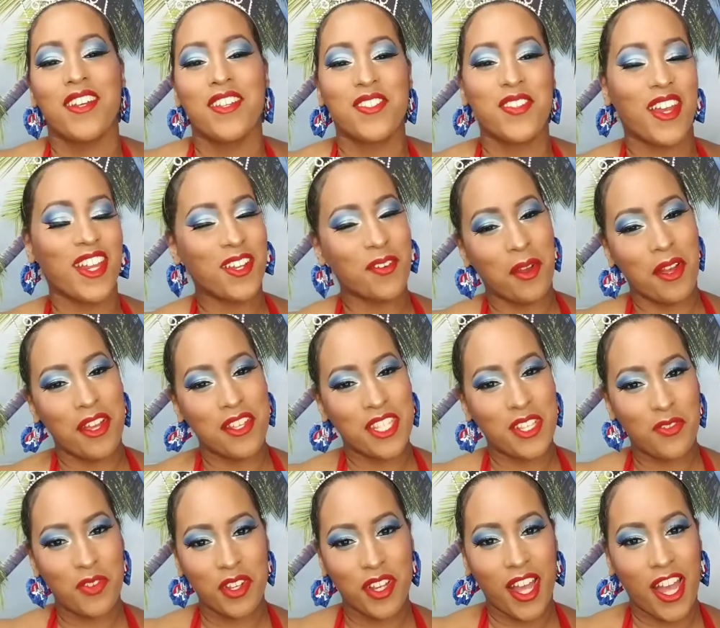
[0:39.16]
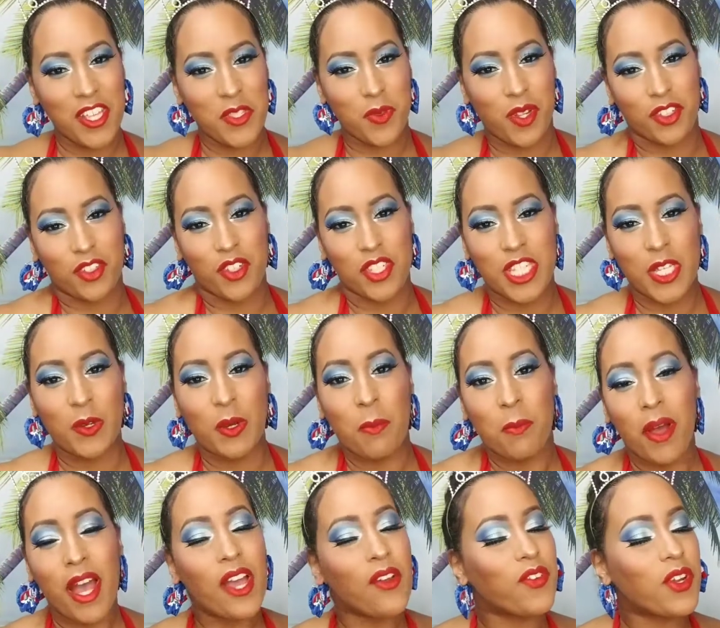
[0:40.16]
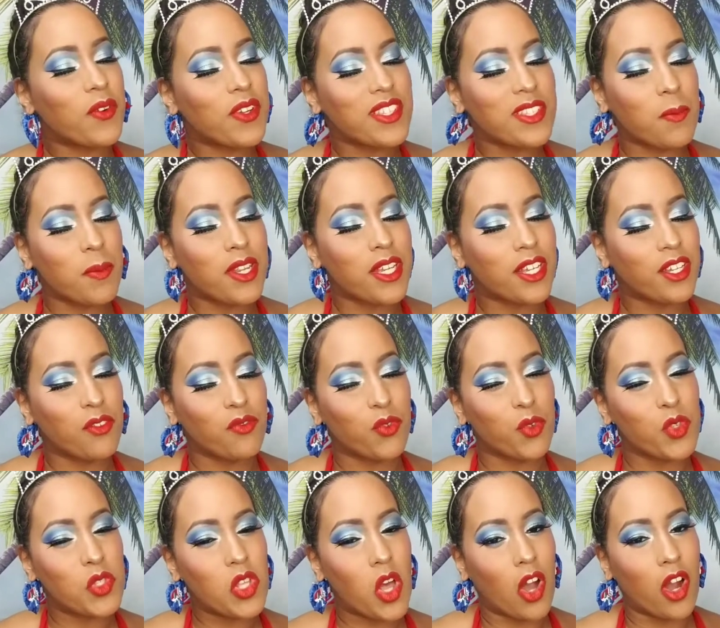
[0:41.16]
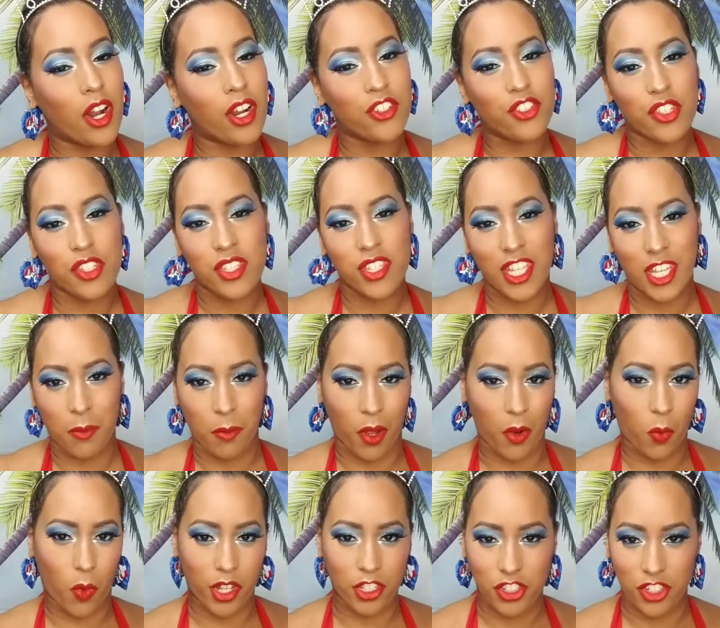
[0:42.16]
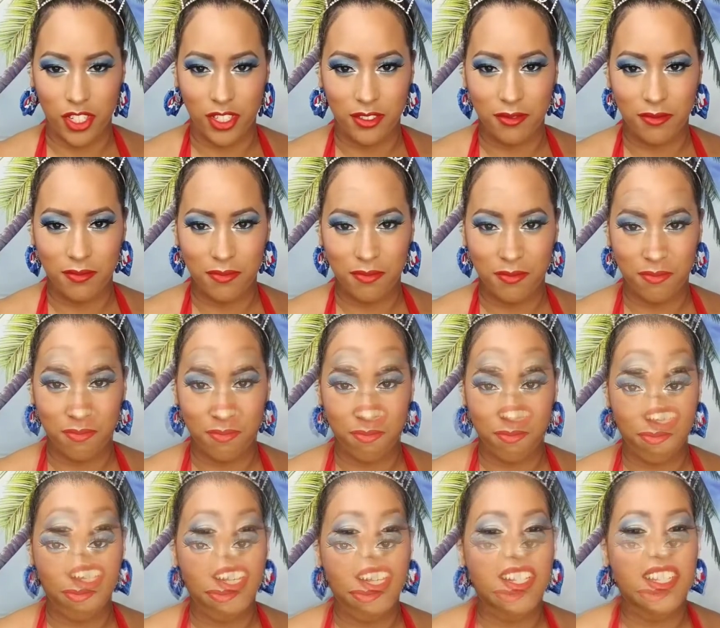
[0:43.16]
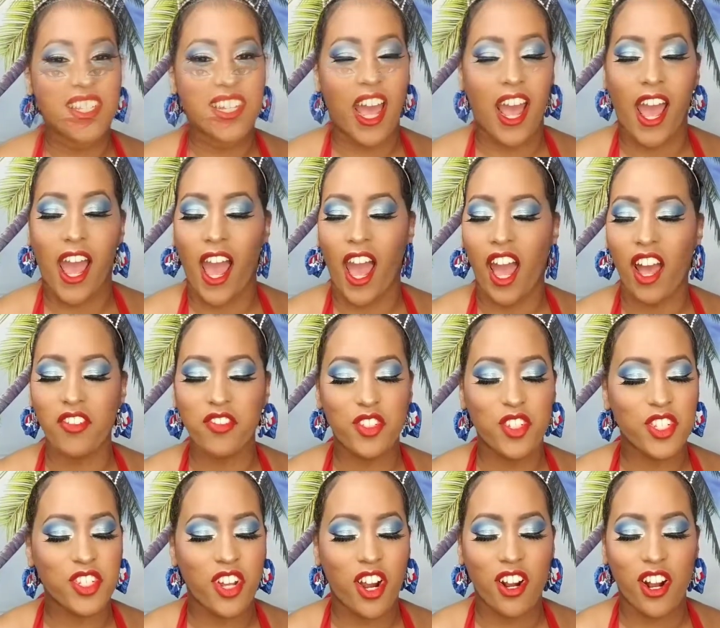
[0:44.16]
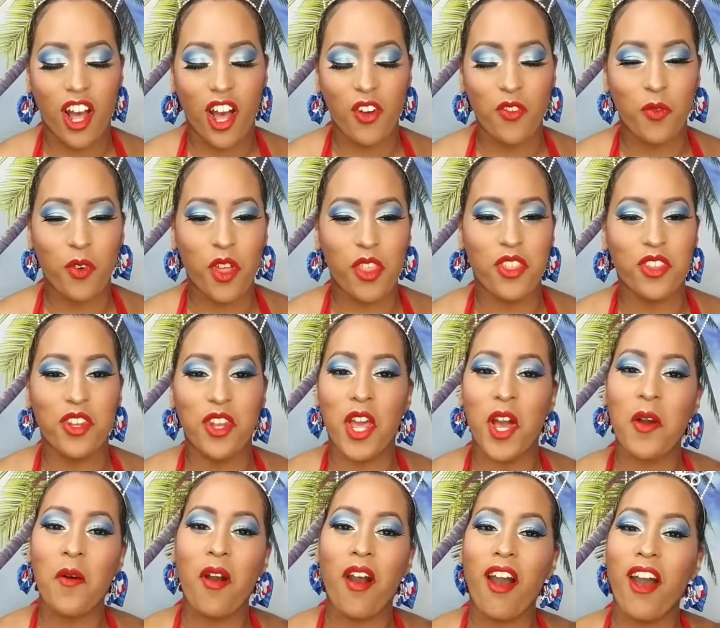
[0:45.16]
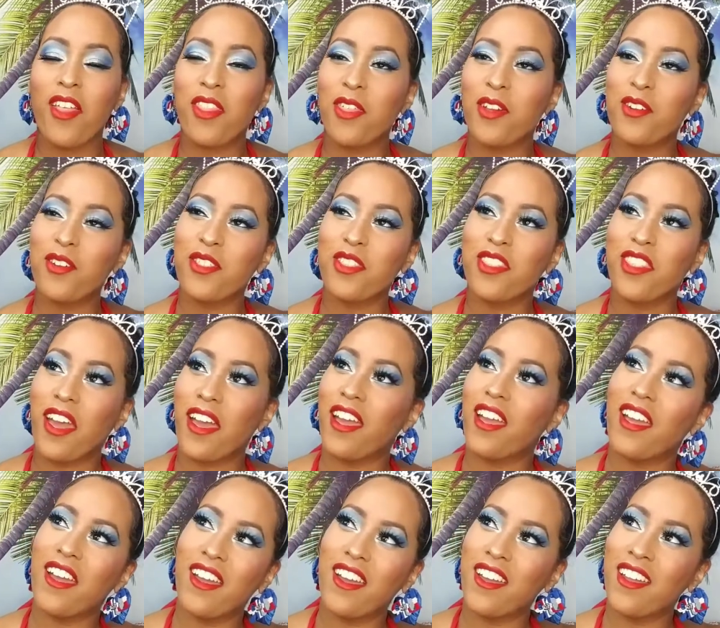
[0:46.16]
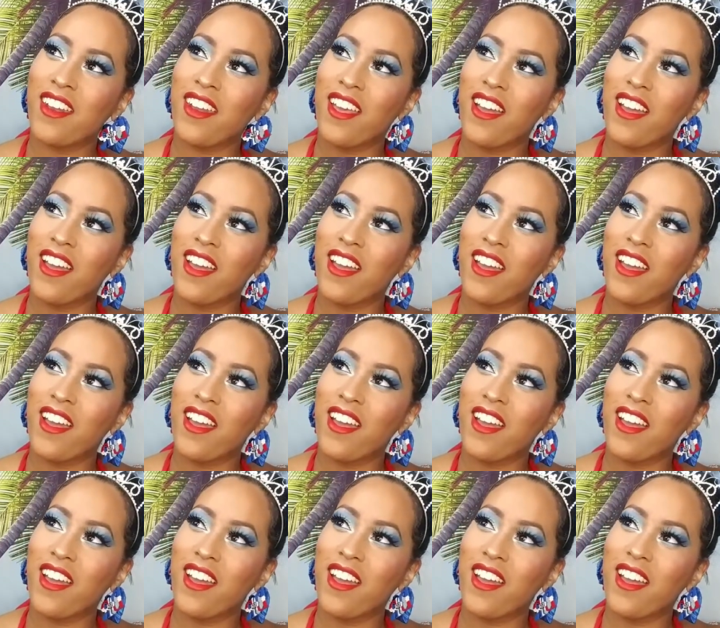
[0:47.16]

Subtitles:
So anyways, if you guys would like to see what my favorite Dominican foods are, just keep on watching. For this list, I have to start off with no other than